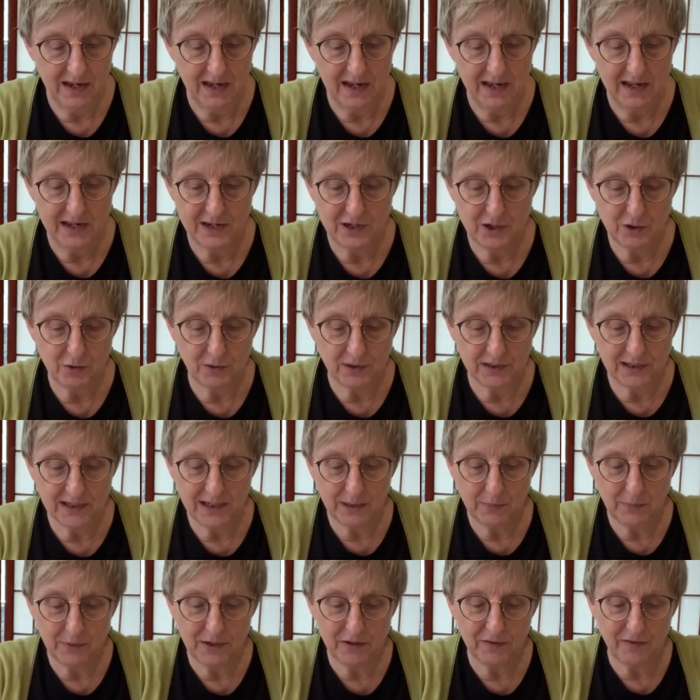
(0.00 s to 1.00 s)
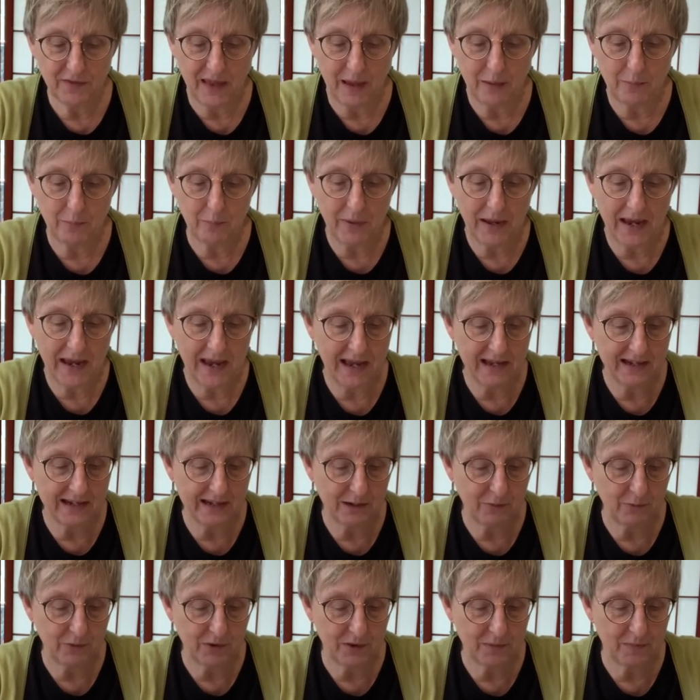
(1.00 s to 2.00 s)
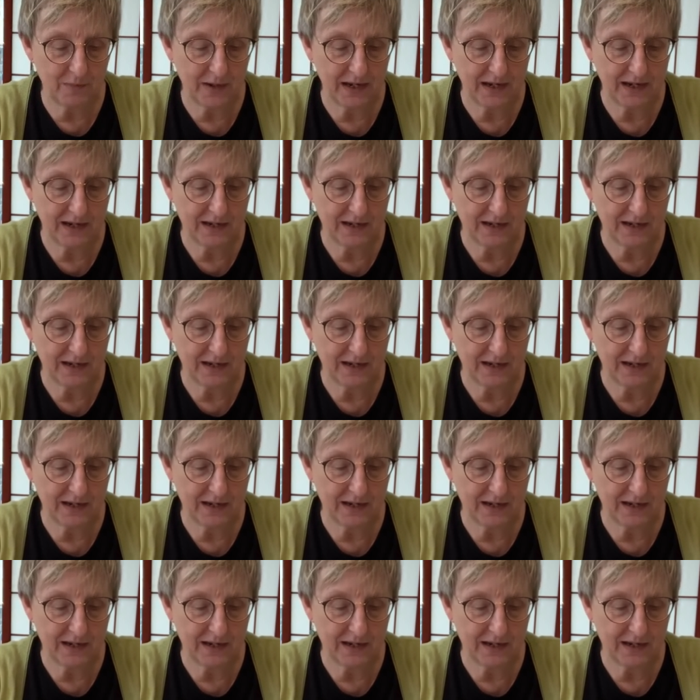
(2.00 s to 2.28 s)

and do a little bit of that patting with my